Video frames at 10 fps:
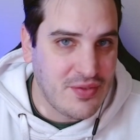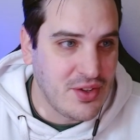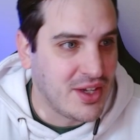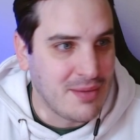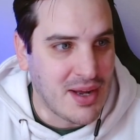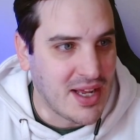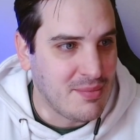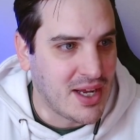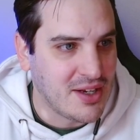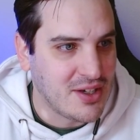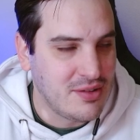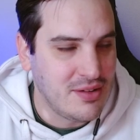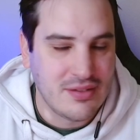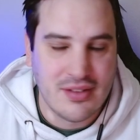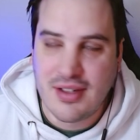If you look in my
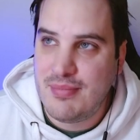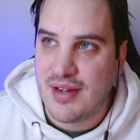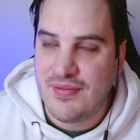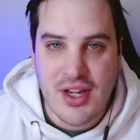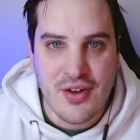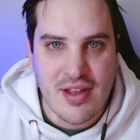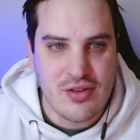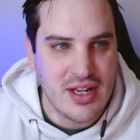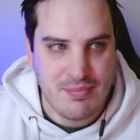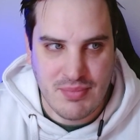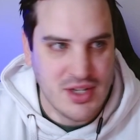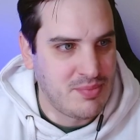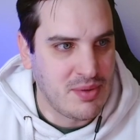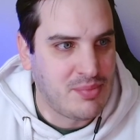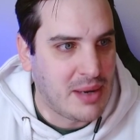video history, it
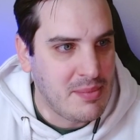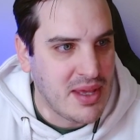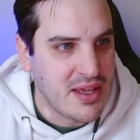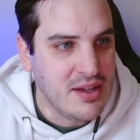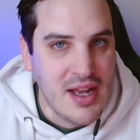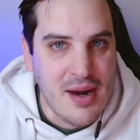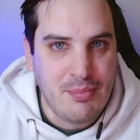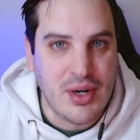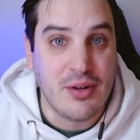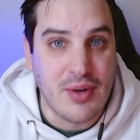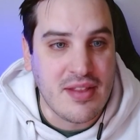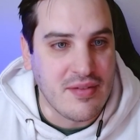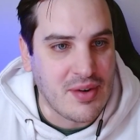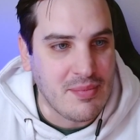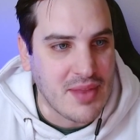should probably be pretty
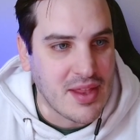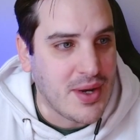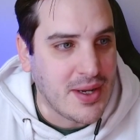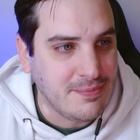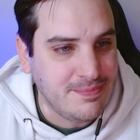recent from this one.